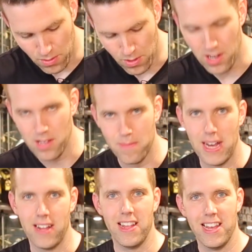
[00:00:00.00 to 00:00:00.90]
we're all
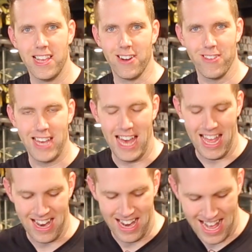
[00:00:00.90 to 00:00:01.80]
about, you know,
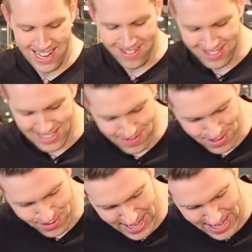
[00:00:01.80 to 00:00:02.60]
canon and accuracy as much as we